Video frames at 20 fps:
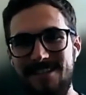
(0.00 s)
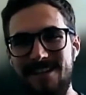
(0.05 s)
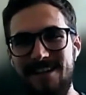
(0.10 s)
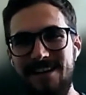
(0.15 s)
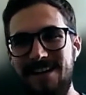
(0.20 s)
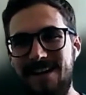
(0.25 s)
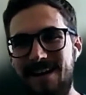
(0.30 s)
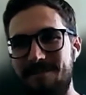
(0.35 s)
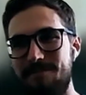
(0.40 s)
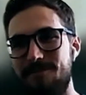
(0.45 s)

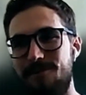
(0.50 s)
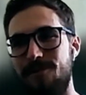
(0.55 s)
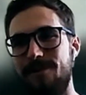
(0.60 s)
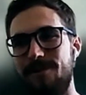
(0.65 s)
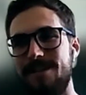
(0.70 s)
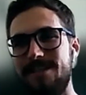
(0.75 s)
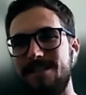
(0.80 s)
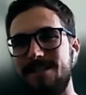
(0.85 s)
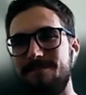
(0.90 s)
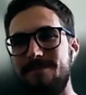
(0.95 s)
Today I'm
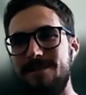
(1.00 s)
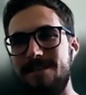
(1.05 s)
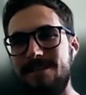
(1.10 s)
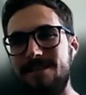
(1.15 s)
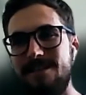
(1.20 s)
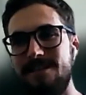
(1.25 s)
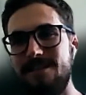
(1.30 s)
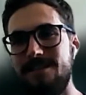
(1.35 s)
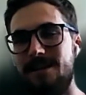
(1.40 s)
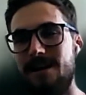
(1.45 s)
going to
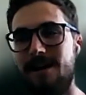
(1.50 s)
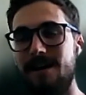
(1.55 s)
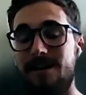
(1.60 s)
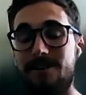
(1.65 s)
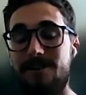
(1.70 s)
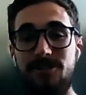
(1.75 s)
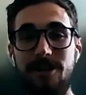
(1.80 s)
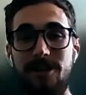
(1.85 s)
be uh,